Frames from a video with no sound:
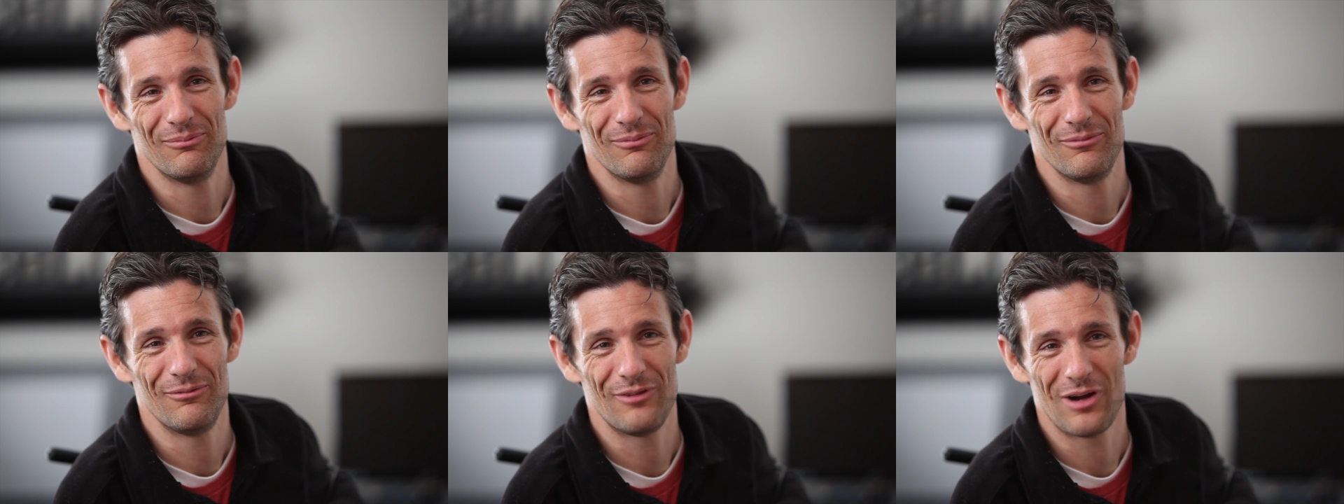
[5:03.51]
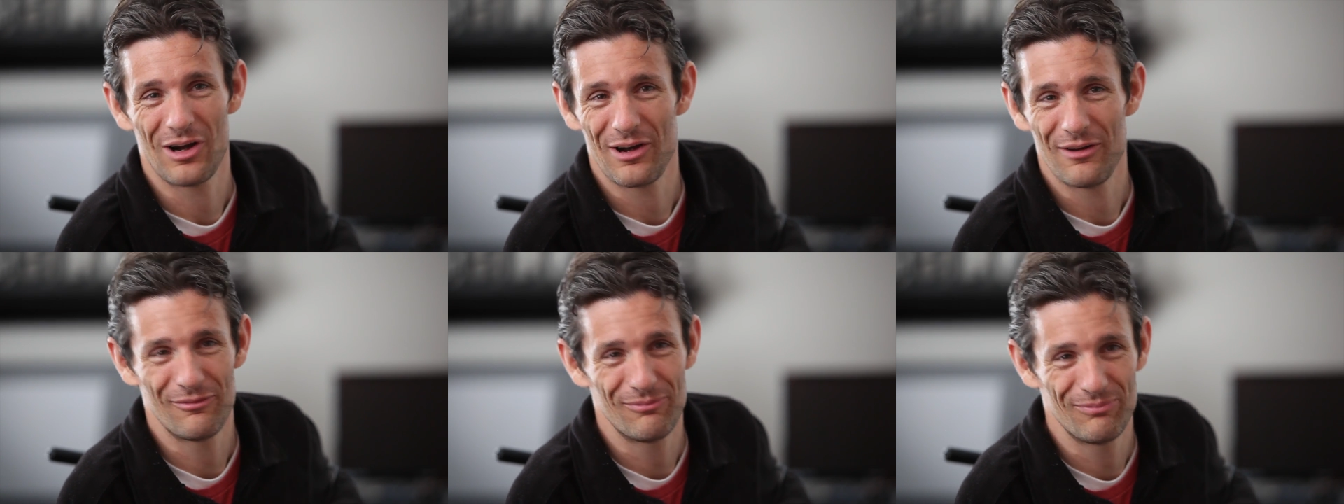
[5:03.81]

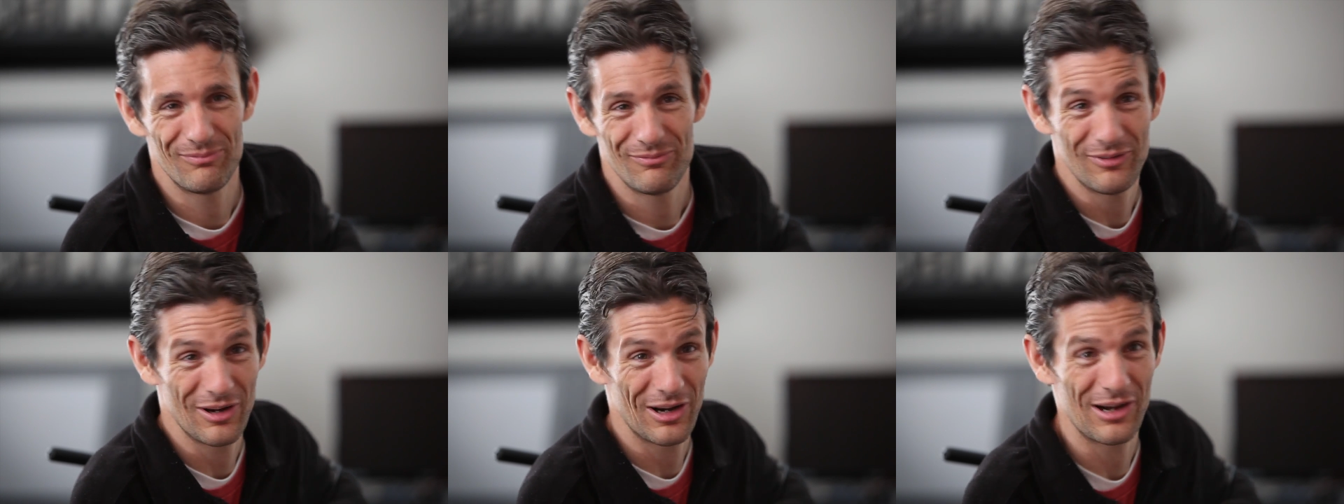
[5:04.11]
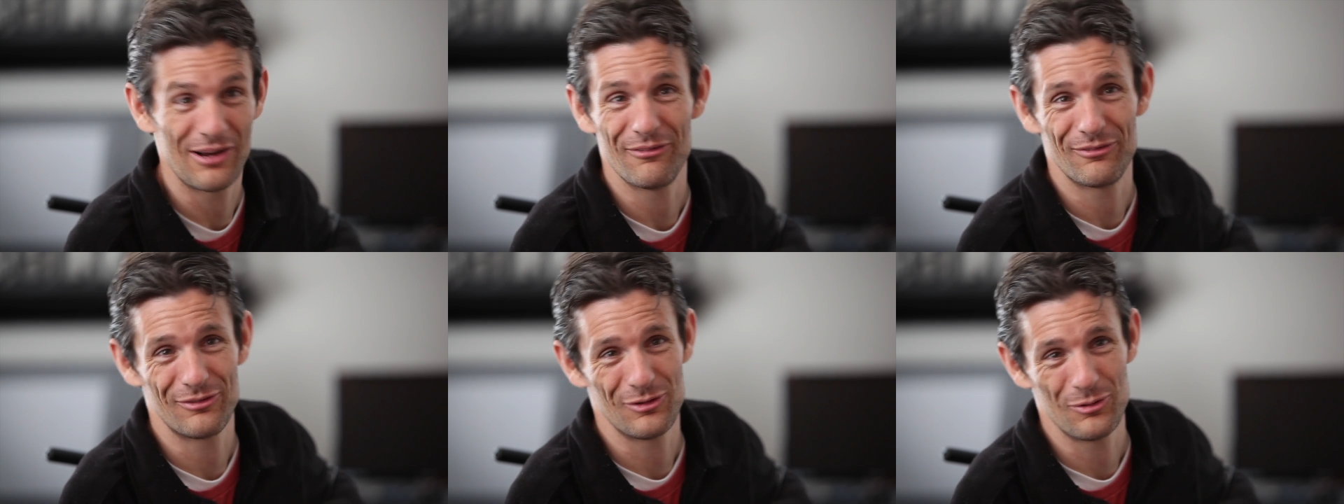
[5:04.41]

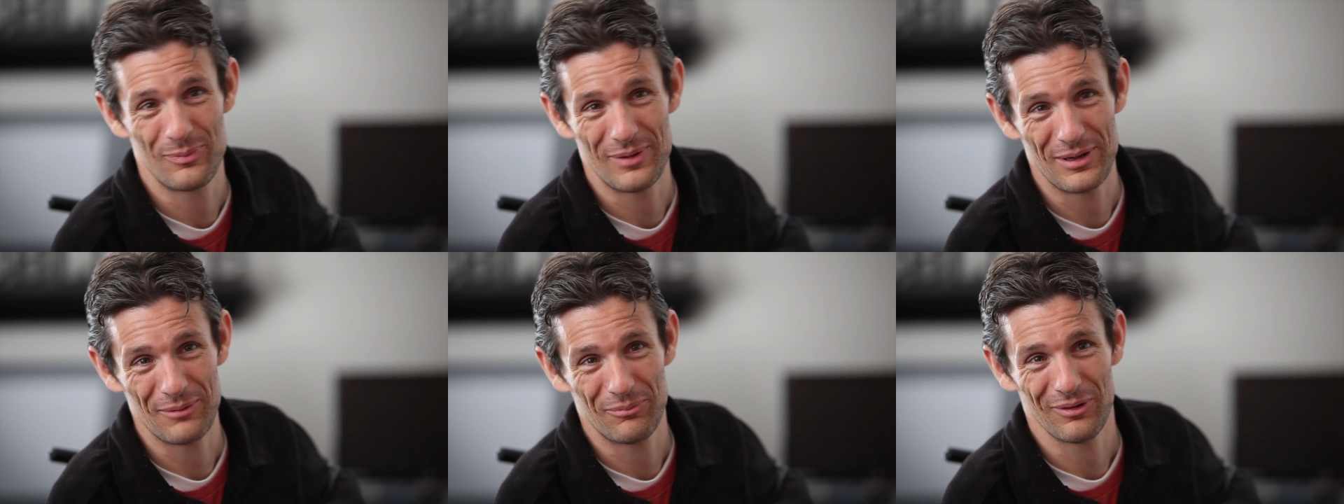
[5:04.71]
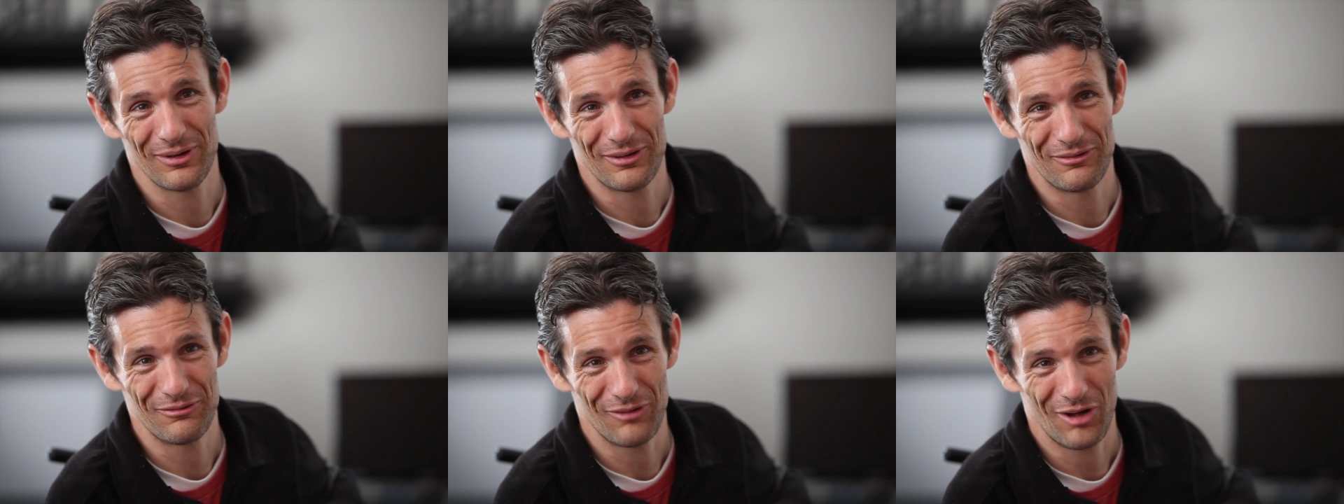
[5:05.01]
very few
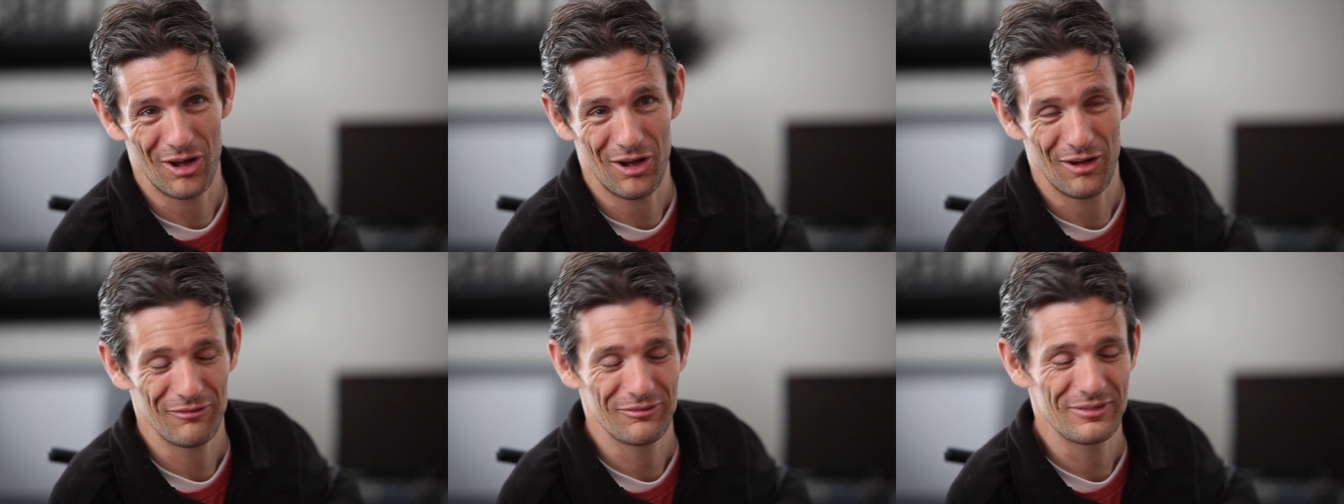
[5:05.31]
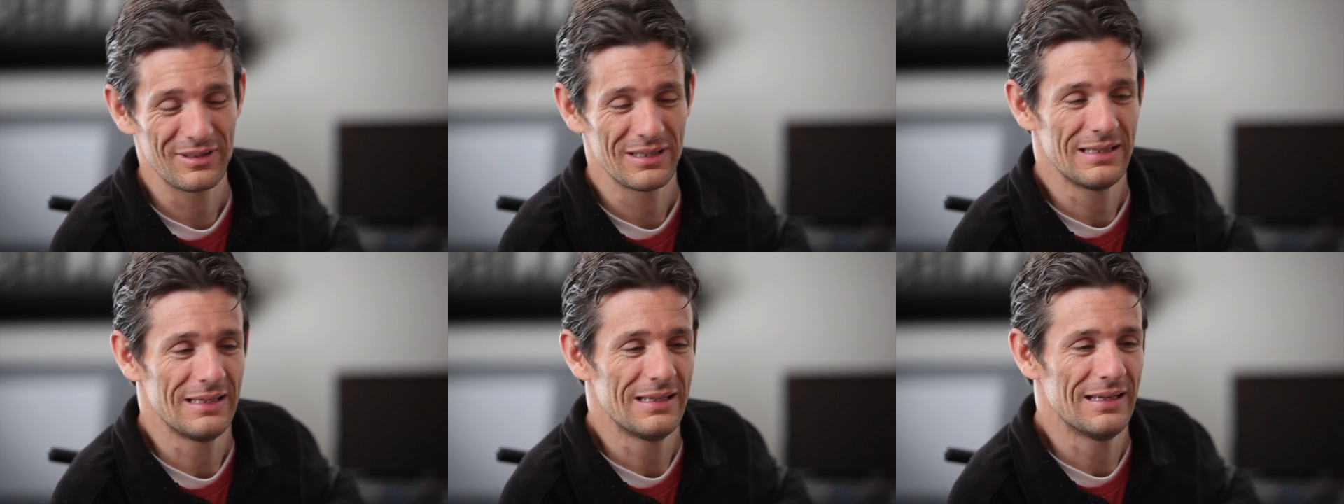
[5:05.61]
people
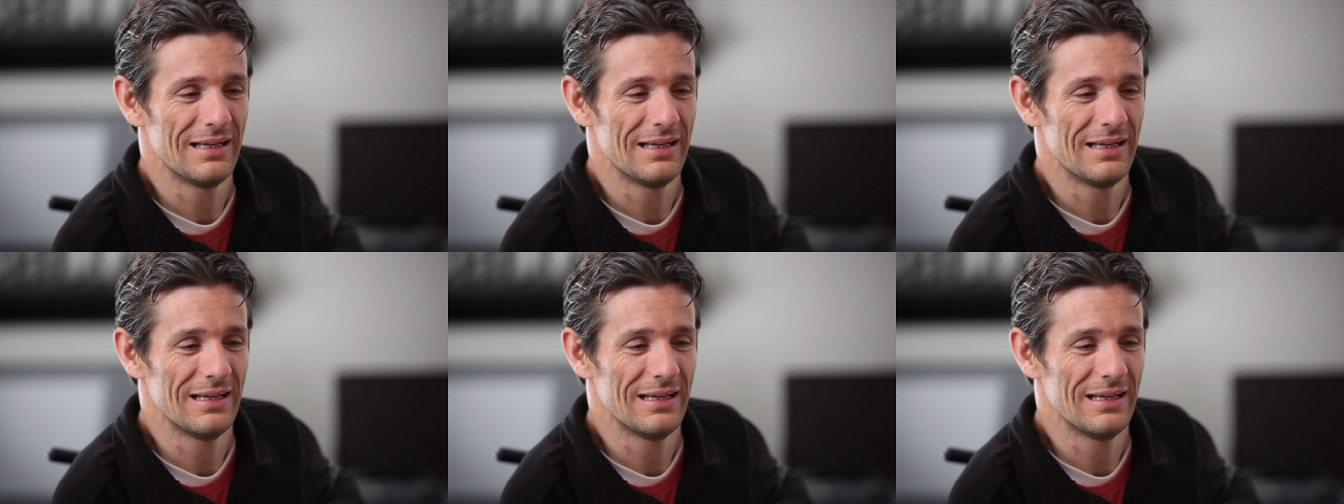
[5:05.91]
involved.